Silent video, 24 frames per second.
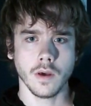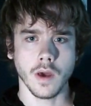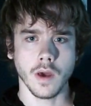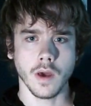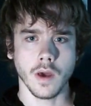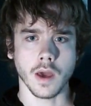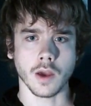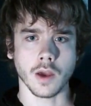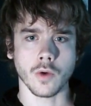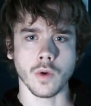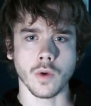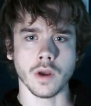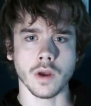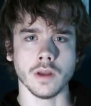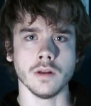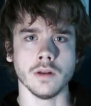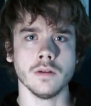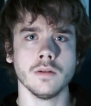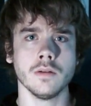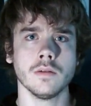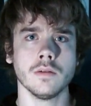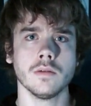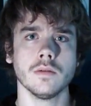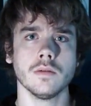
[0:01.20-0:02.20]
Hey Quinn,
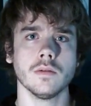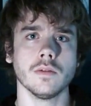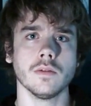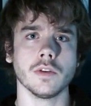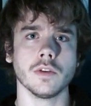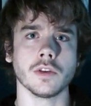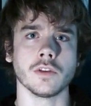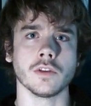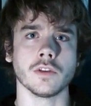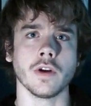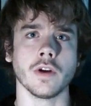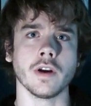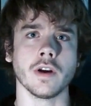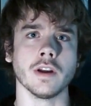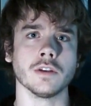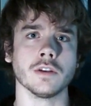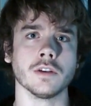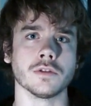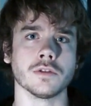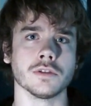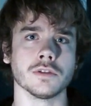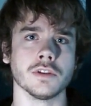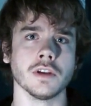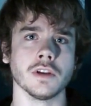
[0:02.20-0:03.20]
this is very
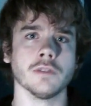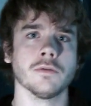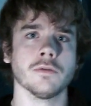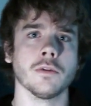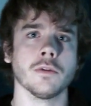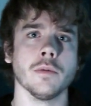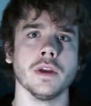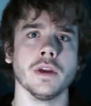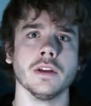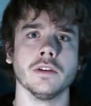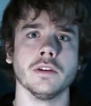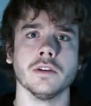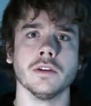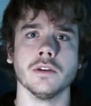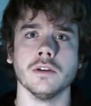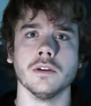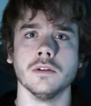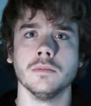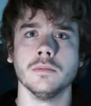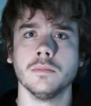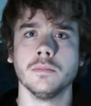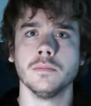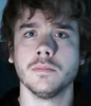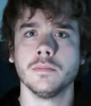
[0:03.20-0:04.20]
interesting for me
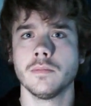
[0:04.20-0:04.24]
too.